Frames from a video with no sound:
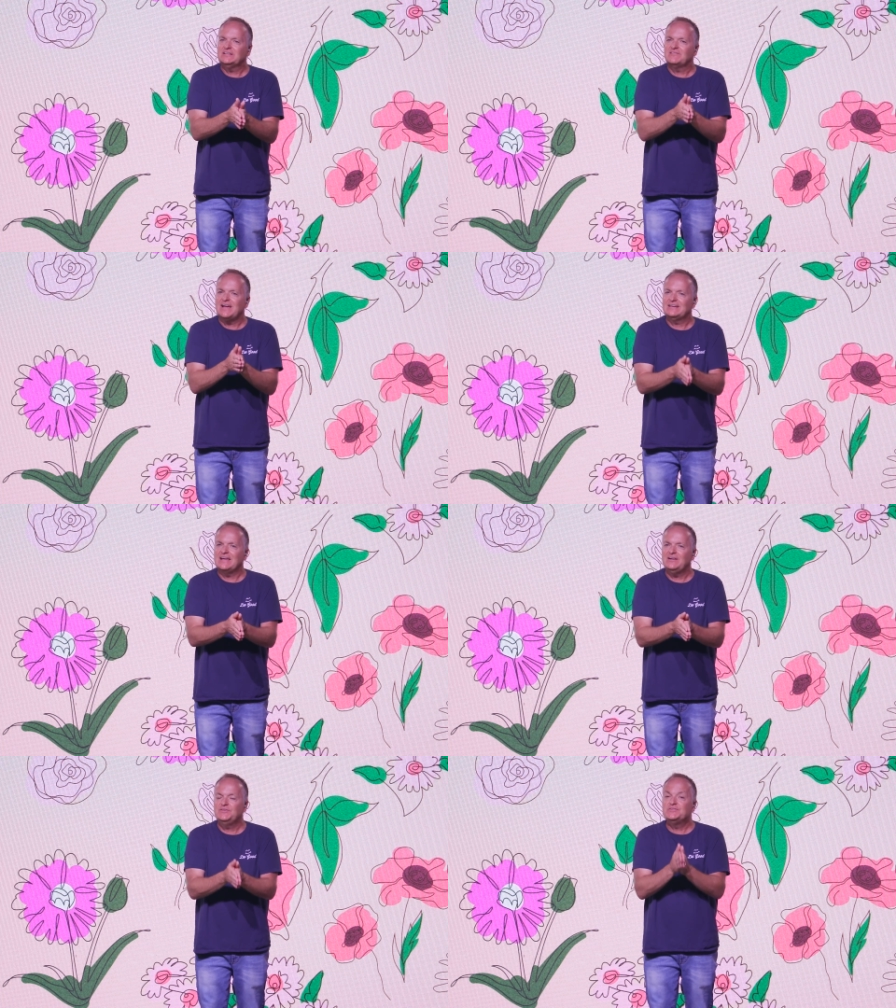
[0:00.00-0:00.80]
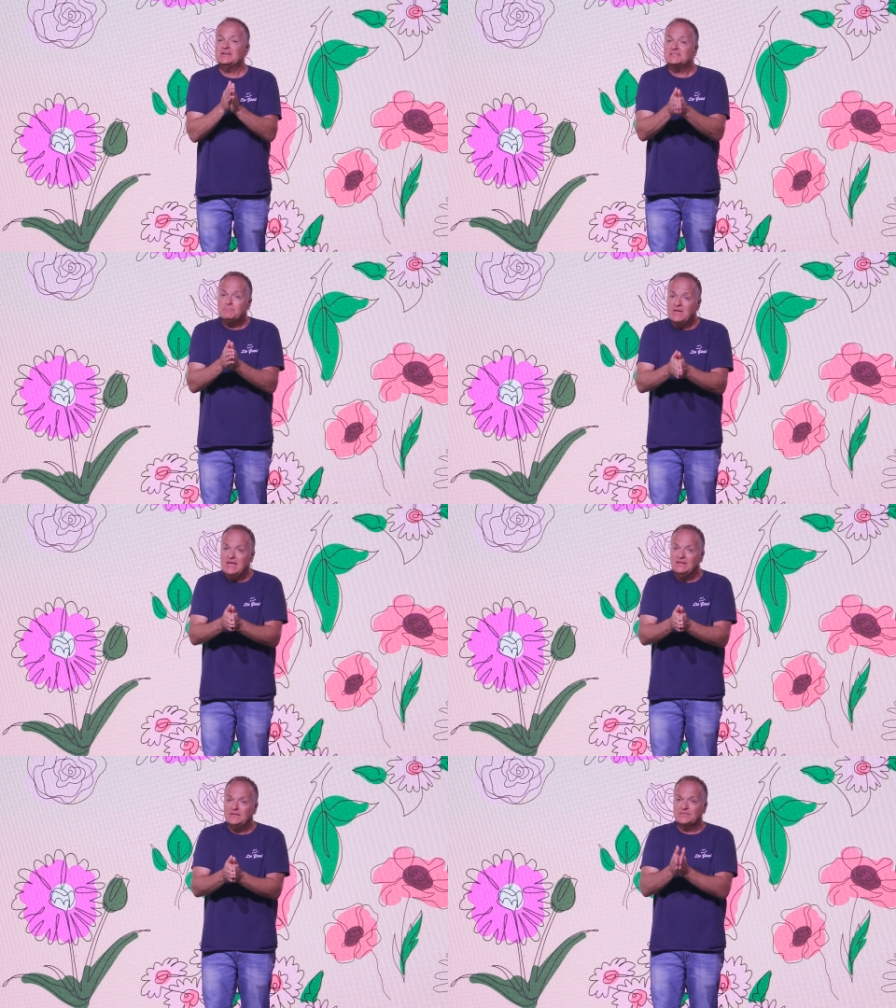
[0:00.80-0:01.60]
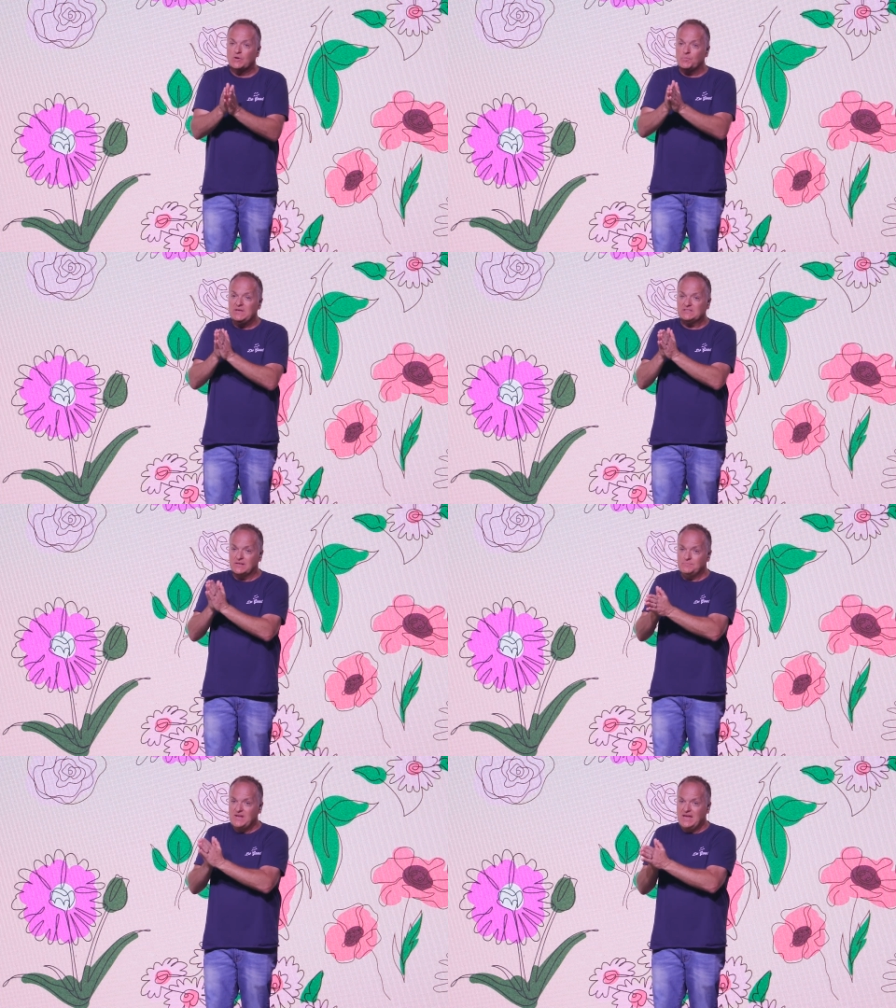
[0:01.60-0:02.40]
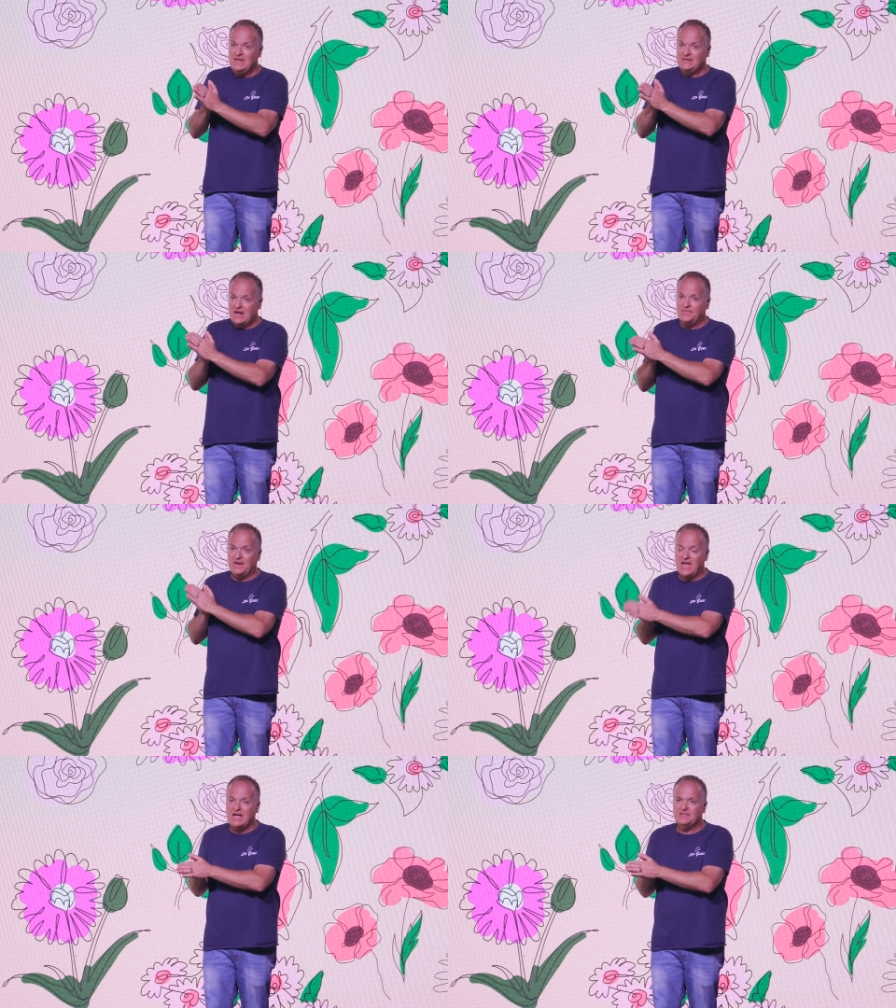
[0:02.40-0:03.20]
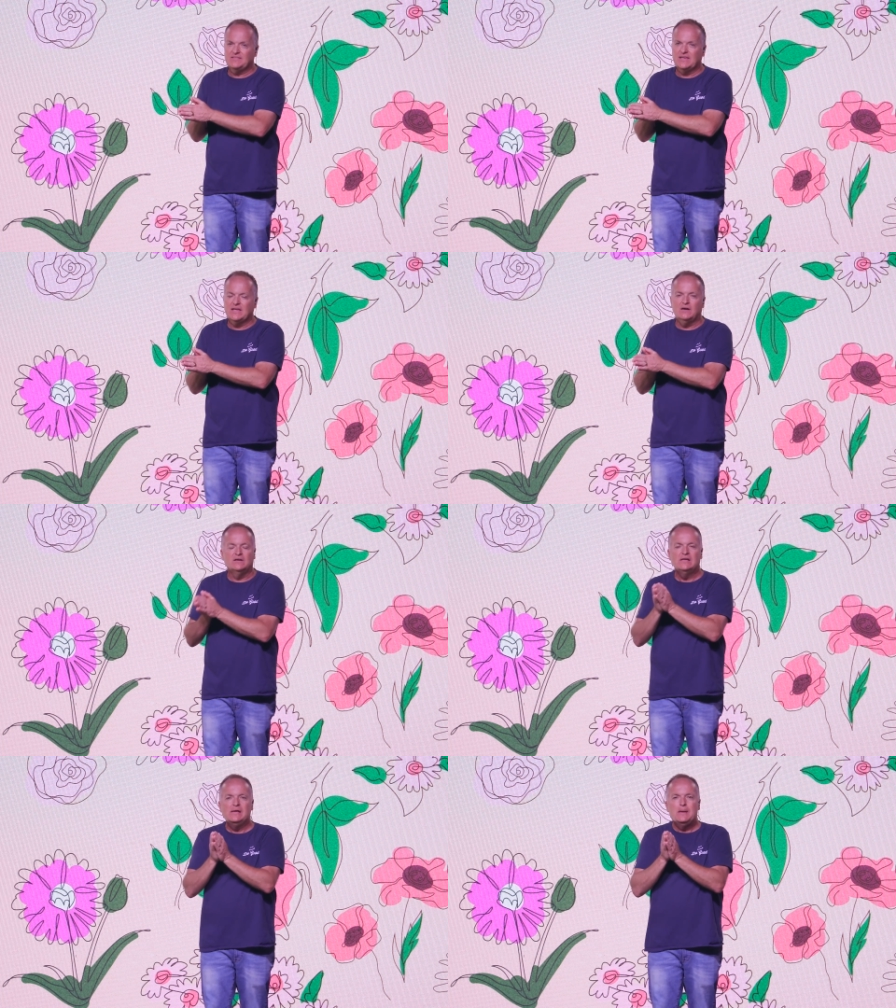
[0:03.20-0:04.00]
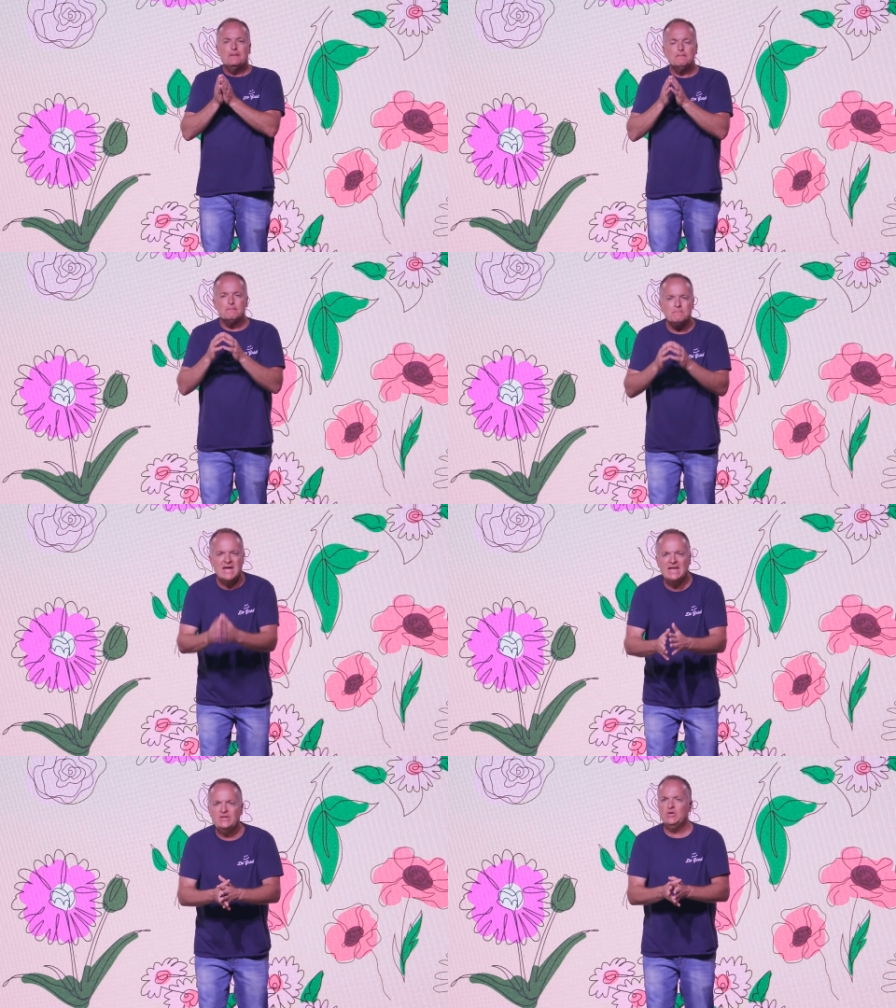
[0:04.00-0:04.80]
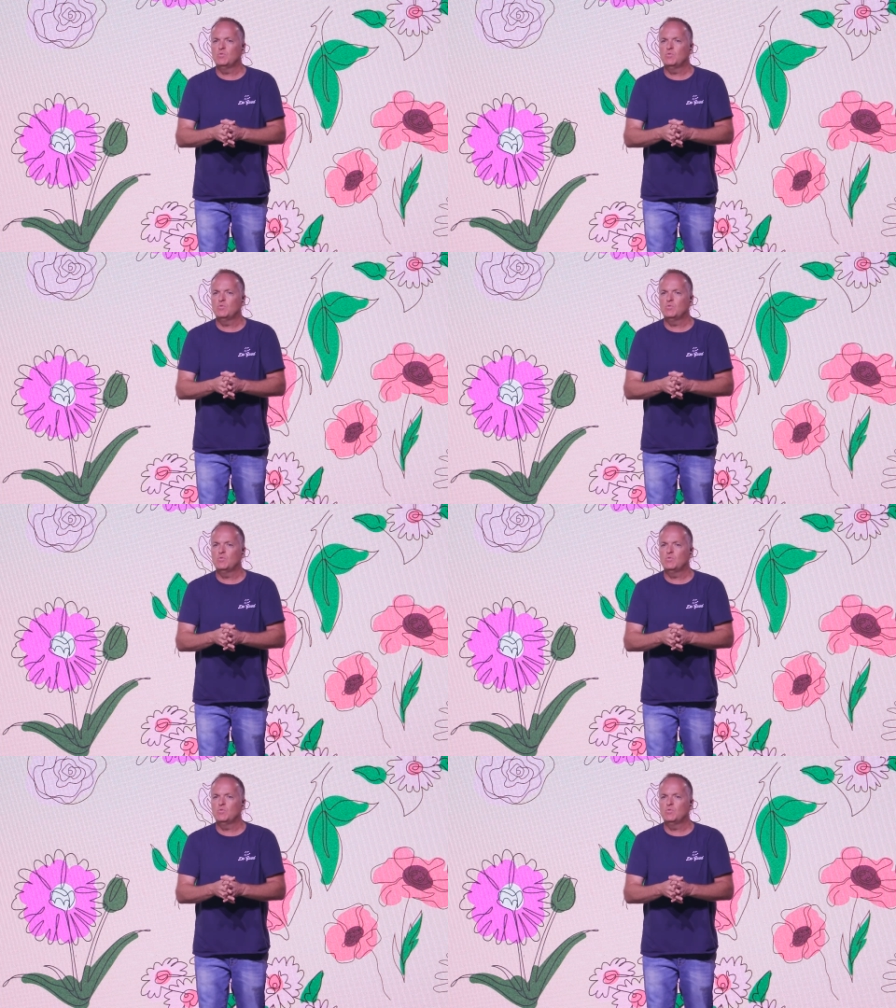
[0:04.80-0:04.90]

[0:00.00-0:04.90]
it right now doesn't mean that there will be some day down the line that they go, man, you